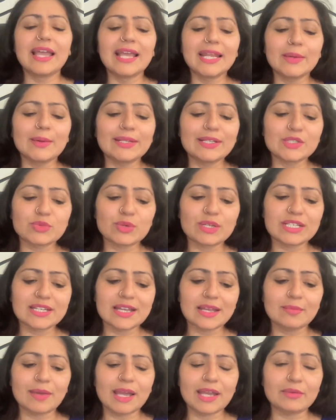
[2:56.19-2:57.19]
Anyway, this one
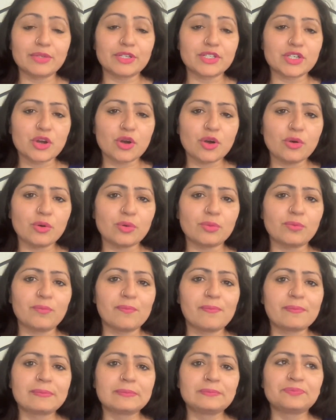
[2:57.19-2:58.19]
time I reach
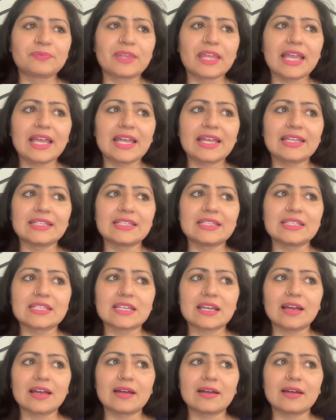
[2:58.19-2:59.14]
home and